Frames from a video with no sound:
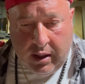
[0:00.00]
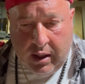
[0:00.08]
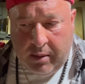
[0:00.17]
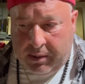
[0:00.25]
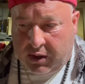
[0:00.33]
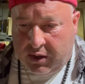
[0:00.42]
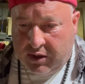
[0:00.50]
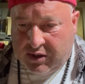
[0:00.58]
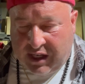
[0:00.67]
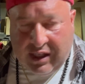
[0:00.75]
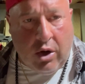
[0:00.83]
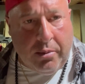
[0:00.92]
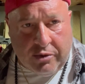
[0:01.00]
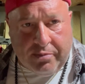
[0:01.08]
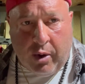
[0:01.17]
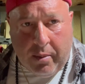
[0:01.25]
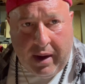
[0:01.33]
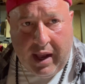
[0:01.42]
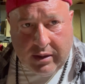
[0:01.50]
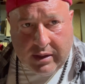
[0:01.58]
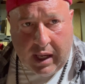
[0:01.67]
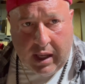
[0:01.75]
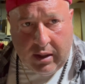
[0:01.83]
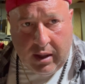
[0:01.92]
because I did almost burn my house
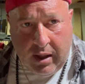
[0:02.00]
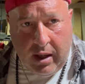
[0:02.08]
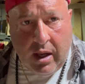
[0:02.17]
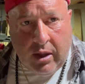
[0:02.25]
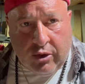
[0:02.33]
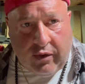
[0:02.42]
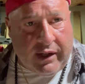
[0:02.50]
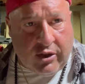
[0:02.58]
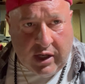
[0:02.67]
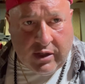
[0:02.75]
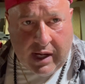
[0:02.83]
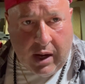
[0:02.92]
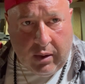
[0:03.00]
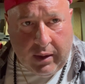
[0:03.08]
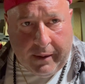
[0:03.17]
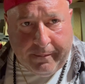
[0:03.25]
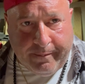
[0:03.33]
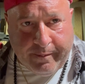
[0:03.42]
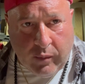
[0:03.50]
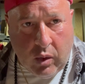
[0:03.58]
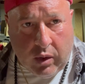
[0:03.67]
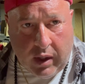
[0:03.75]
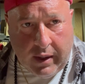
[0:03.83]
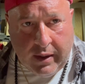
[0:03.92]
down trying to change an outlet.
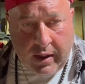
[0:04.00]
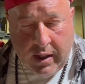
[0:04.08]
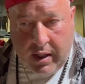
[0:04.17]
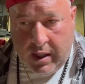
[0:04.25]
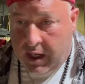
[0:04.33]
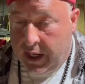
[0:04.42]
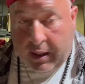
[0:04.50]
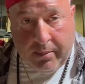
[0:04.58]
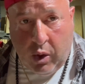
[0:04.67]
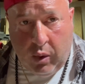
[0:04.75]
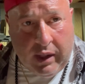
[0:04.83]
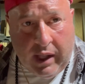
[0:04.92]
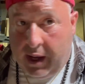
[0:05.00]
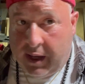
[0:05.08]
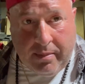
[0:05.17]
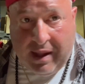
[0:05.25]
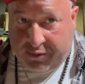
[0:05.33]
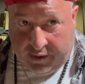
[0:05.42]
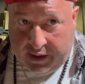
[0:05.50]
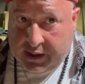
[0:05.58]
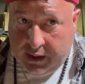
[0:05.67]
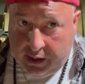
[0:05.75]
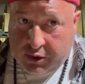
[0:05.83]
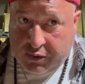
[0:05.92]
Okay, I am not Frank the
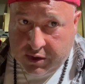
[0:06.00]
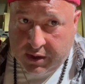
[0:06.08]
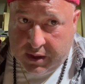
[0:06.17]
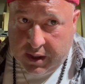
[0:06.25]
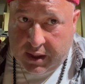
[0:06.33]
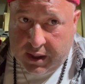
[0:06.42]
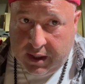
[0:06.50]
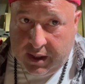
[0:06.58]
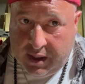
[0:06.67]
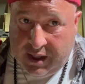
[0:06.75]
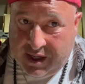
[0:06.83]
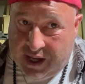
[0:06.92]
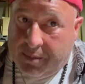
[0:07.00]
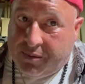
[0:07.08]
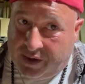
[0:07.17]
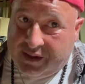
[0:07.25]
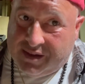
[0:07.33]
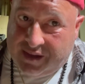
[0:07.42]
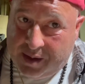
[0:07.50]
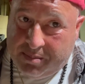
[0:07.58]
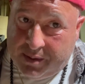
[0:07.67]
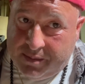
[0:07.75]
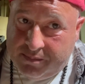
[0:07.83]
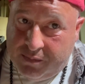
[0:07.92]
electrician. I'm Frank the
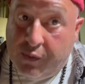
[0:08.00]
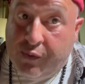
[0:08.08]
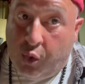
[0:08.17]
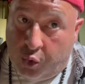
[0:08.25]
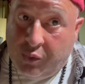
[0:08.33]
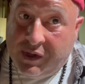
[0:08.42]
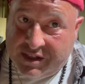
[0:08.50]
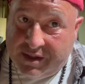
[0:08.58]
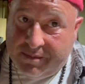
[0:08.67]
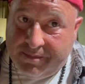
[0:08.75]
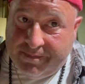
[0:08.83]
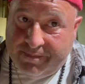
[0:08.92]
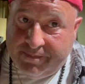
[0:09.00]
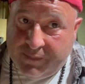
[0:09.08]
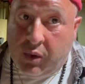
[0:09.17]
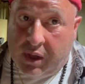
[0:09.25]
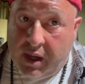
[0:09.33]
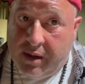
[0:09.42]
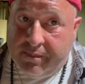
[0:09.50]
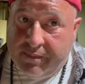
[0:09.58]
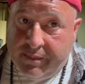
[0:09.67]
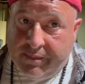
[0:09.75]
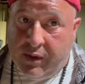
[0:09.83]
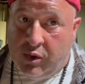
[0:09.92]
taper for a reason. Okay,
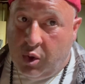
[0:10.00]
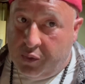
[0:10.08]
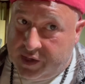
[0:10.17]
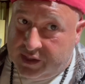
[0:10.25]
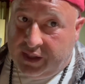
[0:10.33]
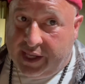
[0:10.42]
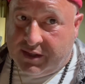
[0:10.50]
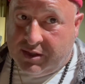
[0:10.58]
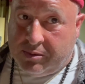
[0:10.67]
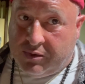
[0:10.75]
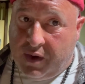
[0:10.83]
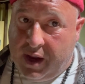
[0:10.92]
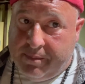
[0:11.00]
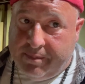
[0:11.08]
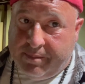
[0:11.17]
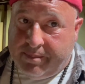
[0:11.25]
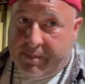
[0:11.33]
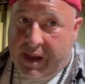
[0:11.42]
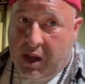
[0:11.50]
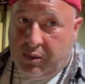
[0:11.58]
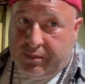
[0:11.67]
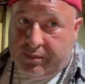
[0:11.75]
don't forget to like and subscribe. Out.